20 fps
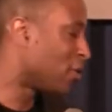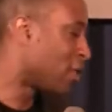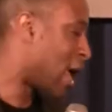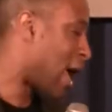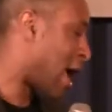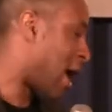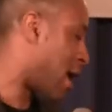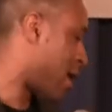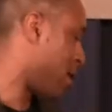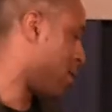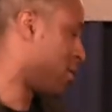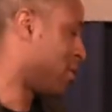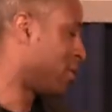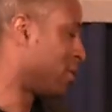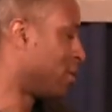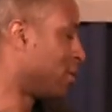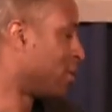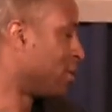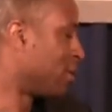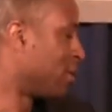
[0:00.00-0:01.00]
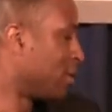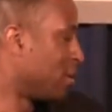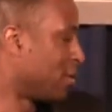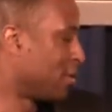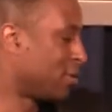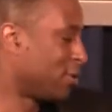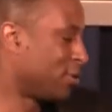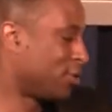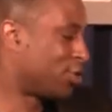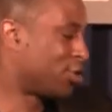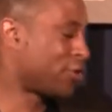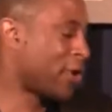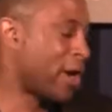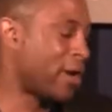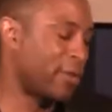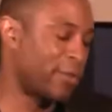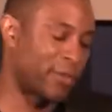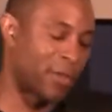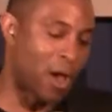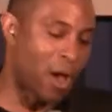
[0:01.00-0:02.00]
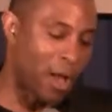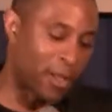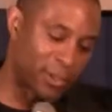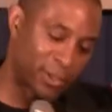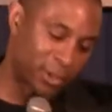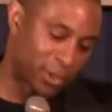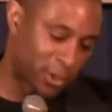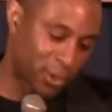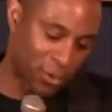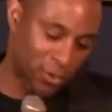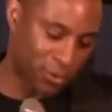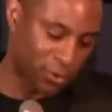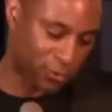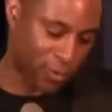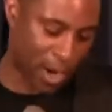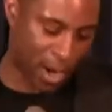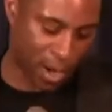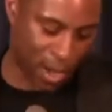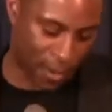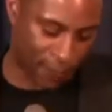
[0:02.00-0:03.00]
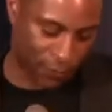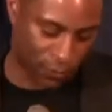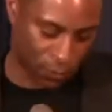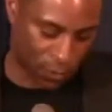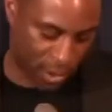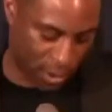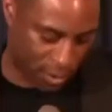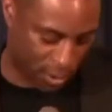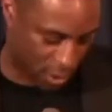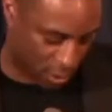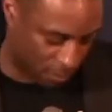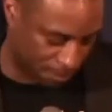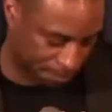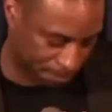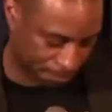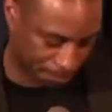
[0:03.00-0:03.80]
do that. The train of thought just goes right out the window.